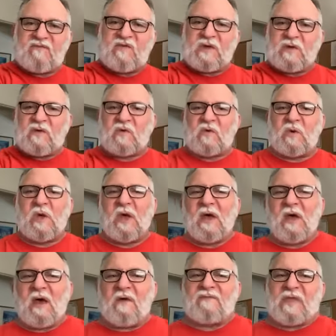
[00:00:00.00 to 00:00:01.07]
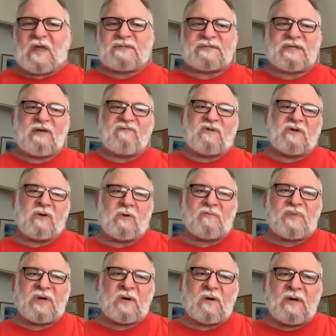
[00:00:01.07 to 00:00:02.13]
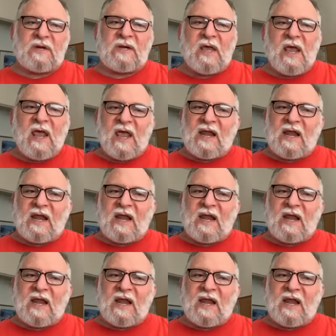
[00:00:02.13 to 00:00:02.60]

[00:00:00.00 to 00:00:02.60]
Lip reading: view of that 7 year period.